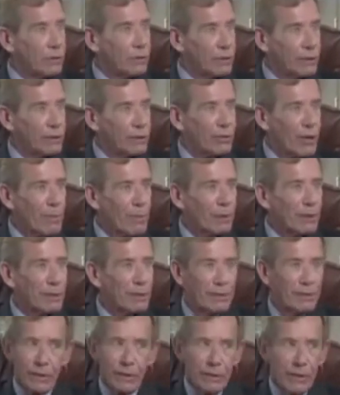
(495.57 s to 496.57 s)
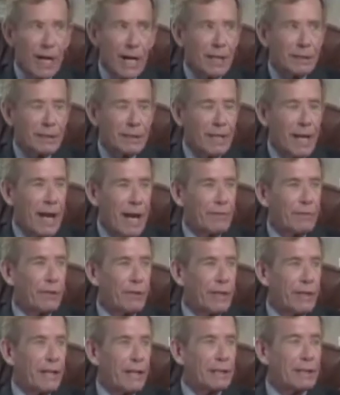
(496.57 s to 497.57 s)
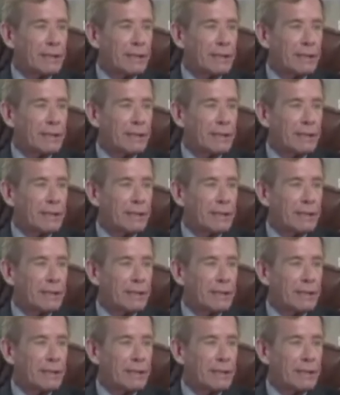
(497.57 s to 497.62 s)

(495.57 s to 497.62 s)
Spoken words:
you're in trouble. You're not going to have good